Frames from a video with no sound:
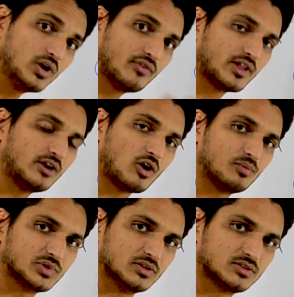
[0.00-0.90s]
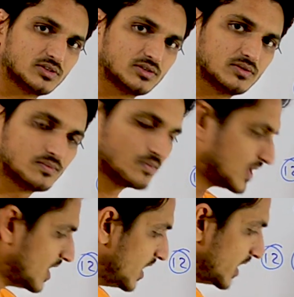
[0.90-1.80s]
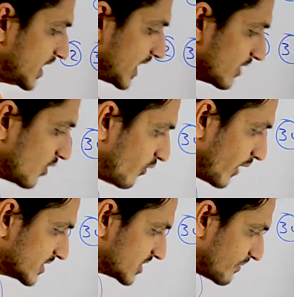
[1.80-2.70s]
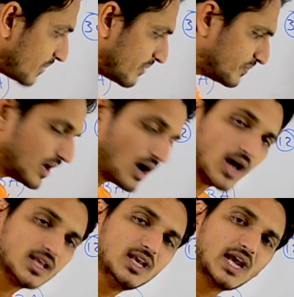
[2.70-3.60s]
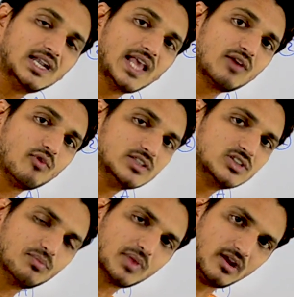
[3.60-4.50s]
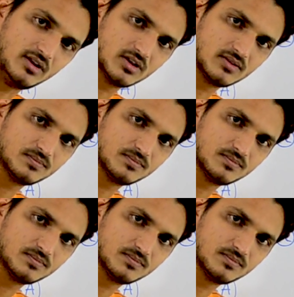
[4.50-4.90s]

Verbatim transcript: different options. He can go one step up or he can take one step right.